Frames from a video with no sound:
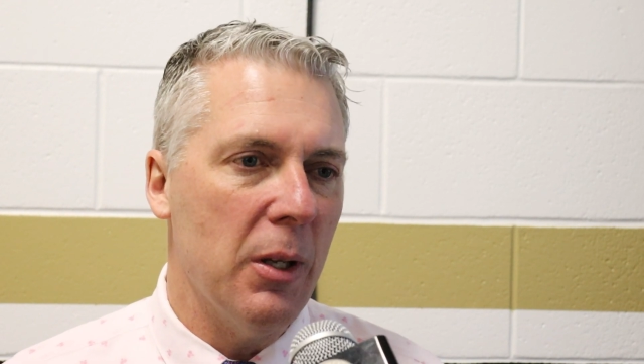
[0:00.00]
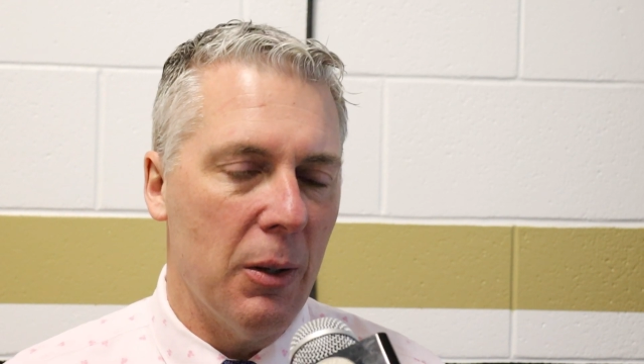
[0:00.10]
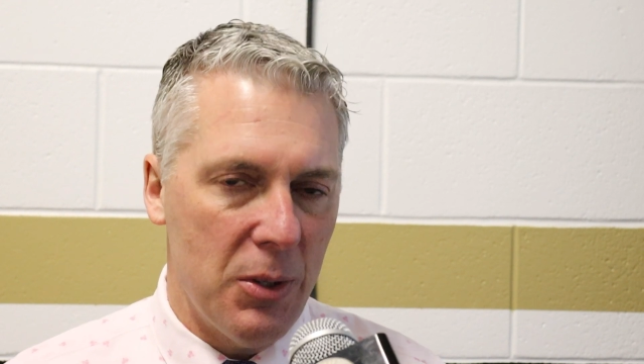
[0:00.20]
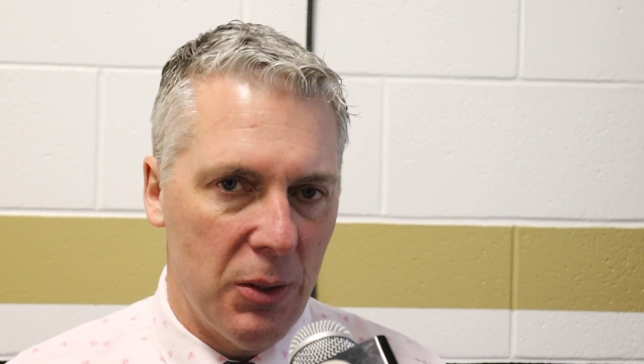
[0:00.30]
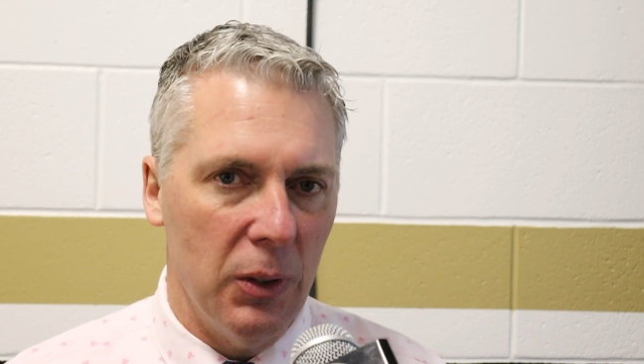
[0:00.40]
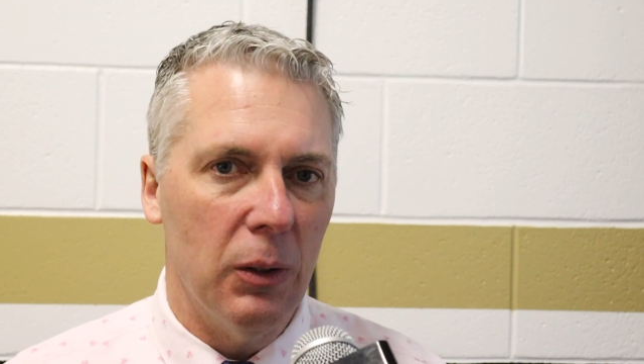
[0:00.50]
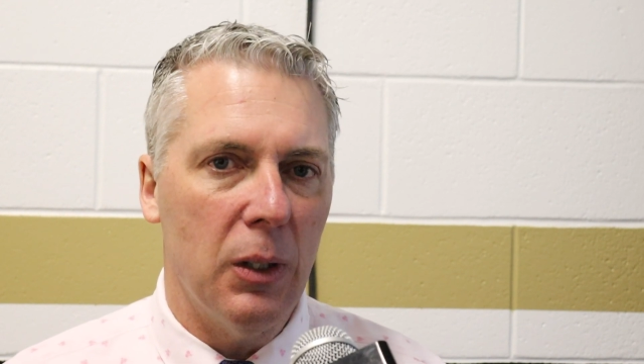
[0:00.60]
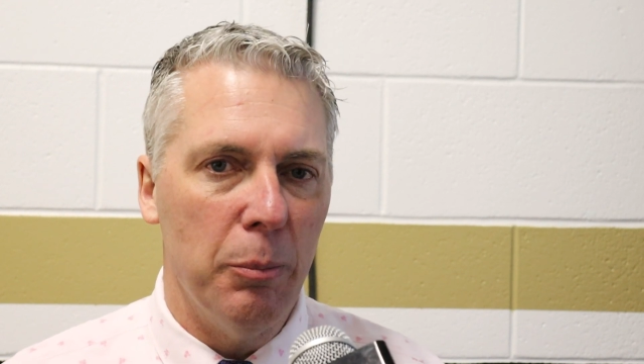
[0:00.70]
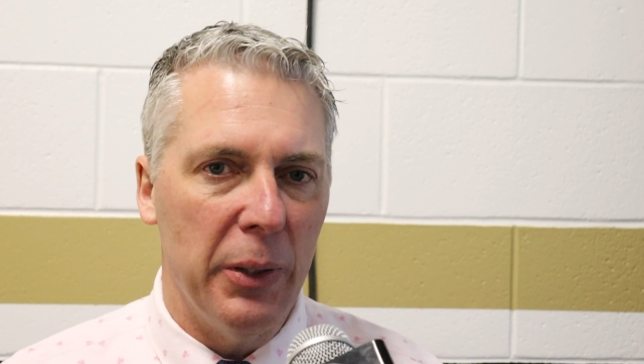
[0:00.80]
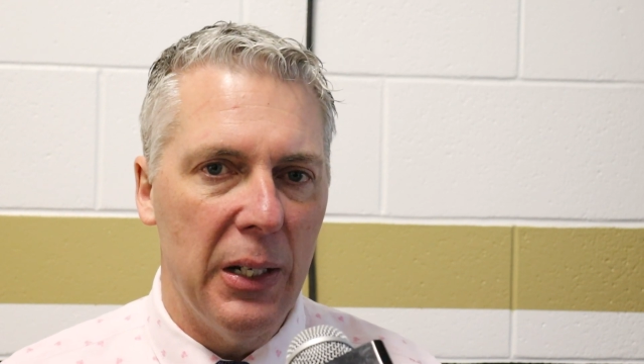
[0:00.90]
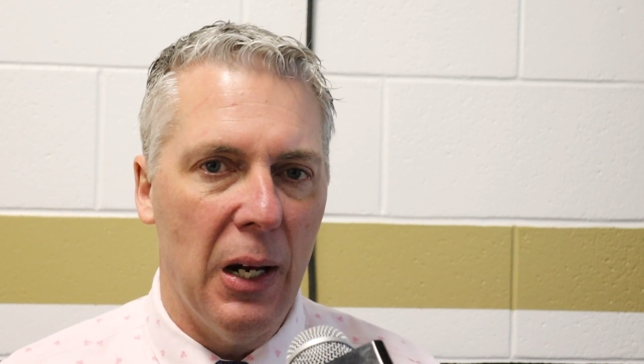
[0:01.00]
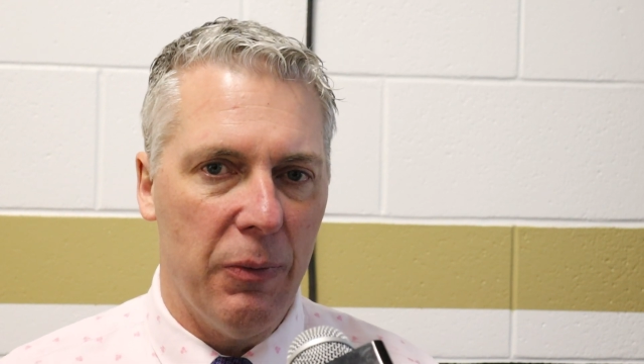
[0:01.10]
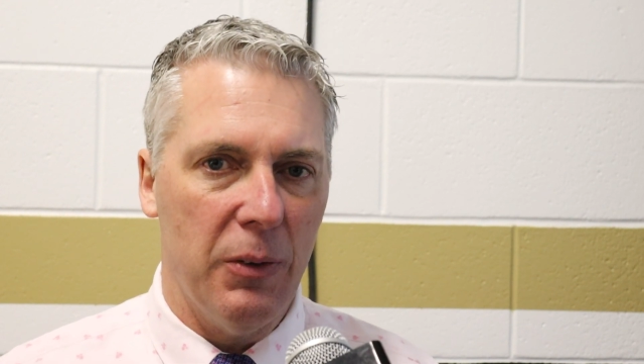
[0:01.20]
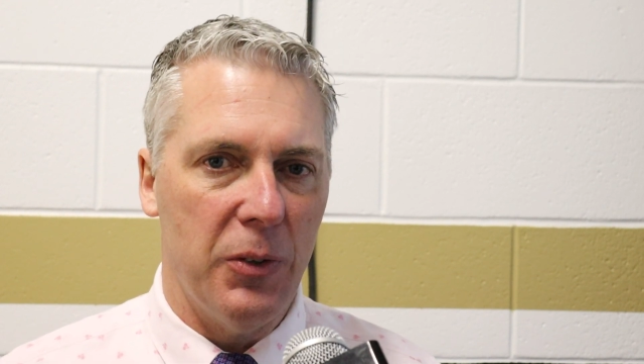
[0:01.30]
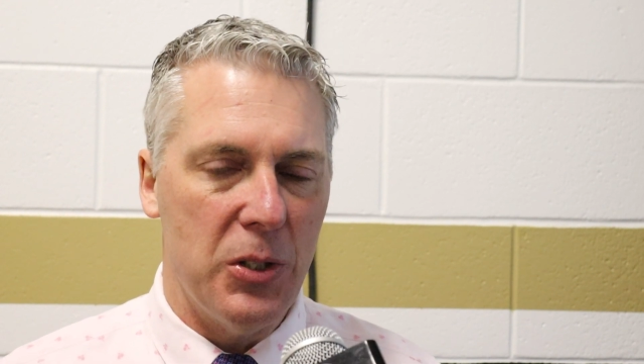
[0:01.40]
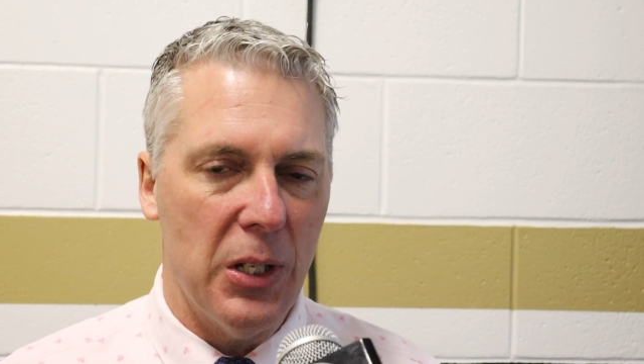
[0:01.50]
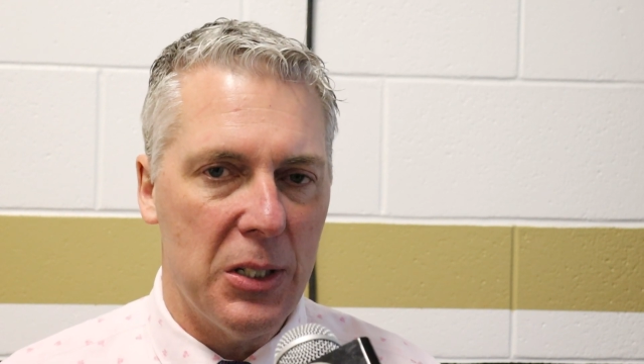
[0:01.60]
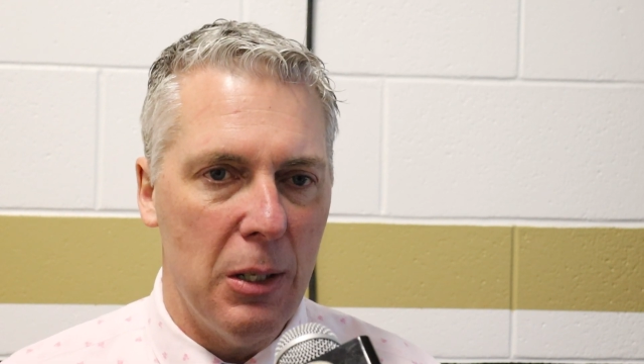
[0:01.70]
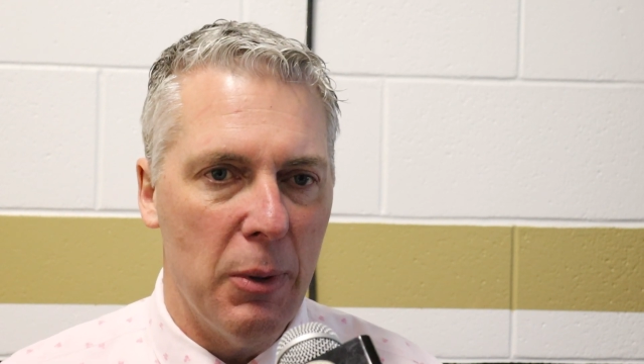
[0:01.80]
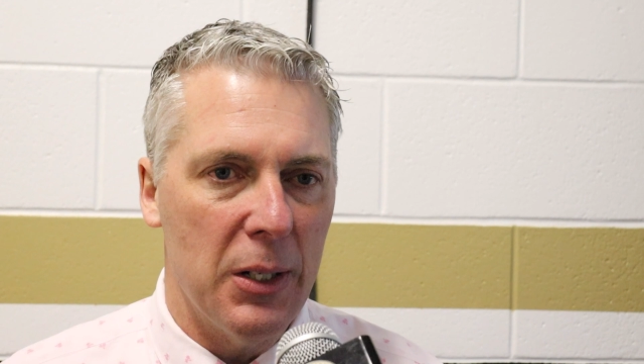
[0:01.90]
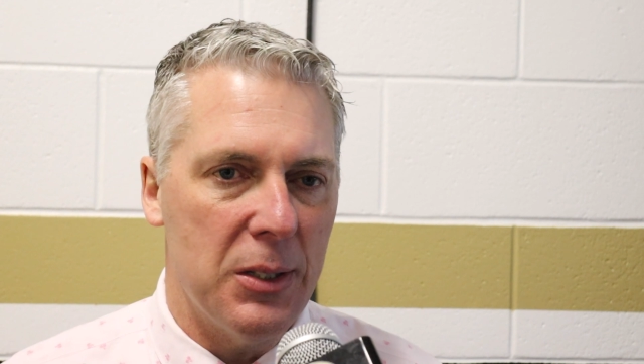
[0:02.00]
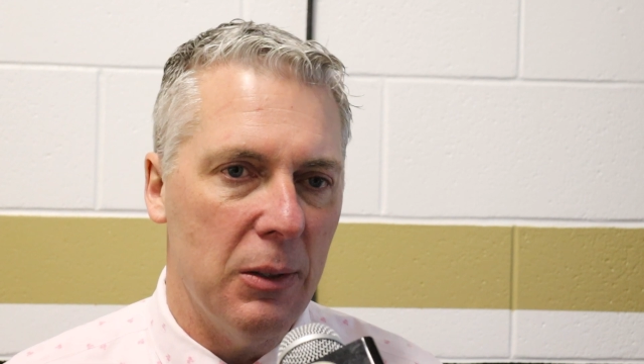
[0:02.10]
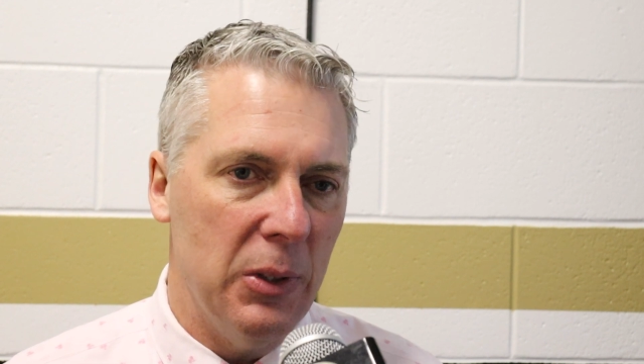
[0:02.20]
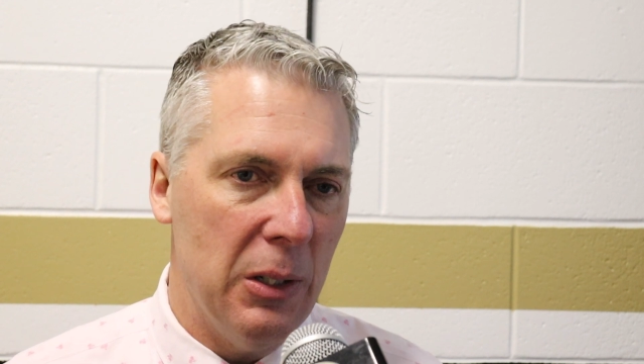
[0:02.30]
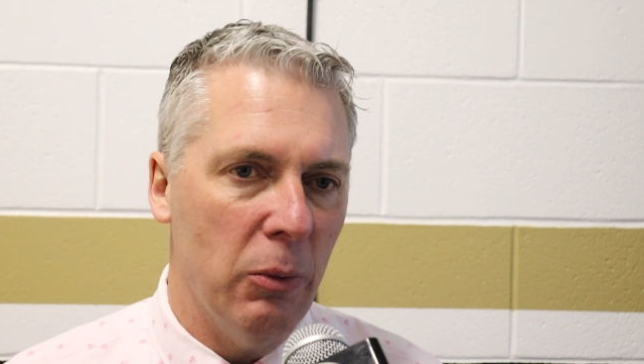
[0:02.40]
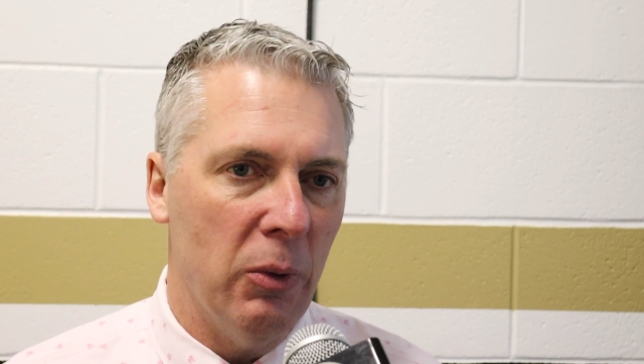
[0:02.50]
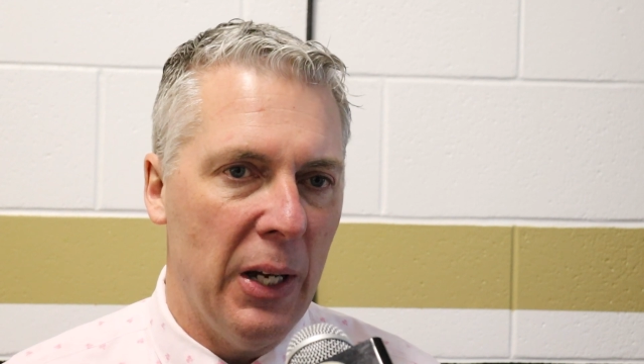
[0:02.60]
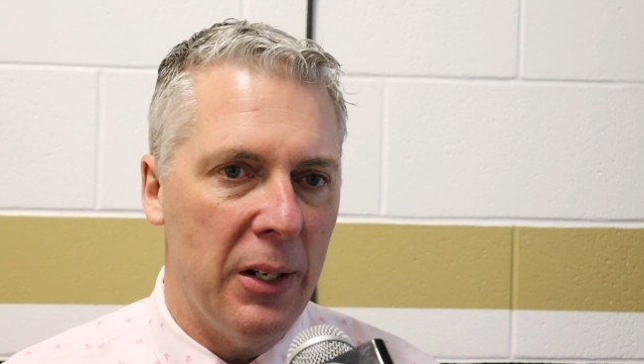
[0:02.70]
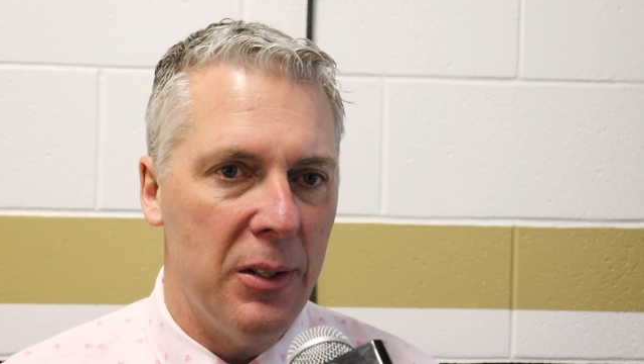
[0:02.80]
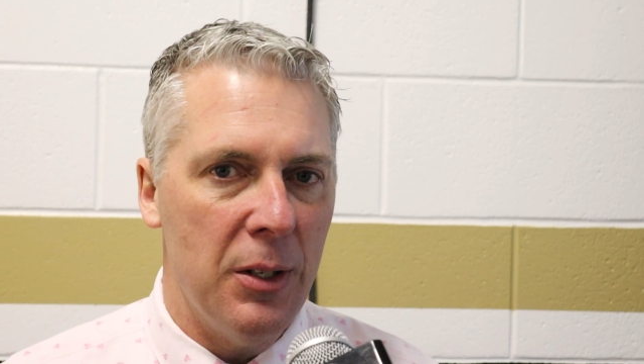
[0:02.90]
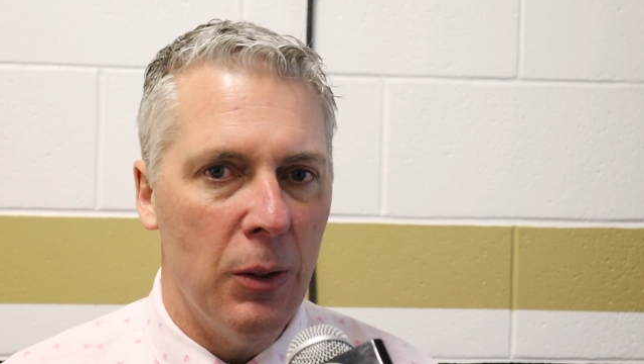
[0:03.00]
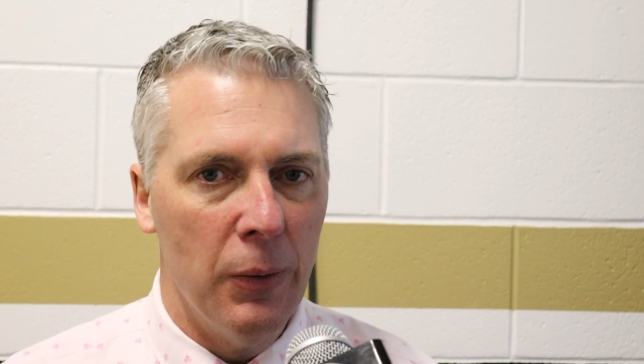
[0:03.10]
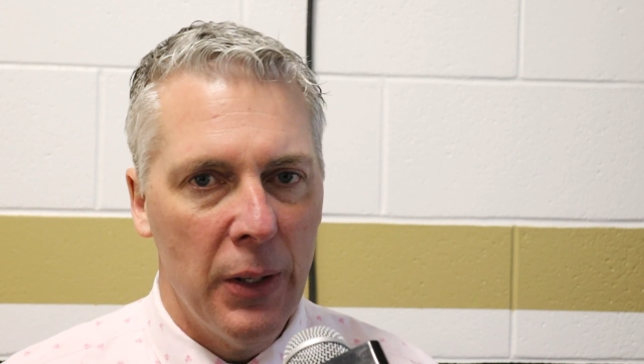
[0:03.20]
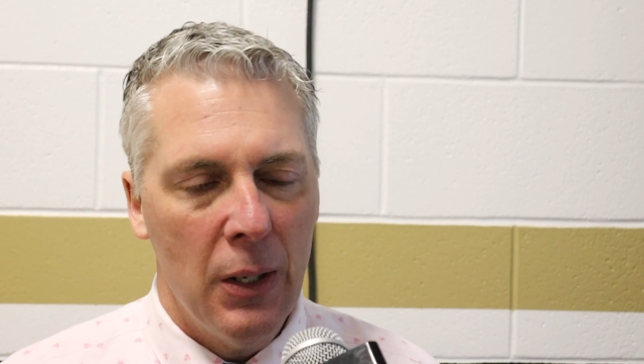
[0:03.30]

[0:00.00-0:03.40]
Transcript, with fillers: I thought it was a real complete effort for 60 minutes. We did what we had to do.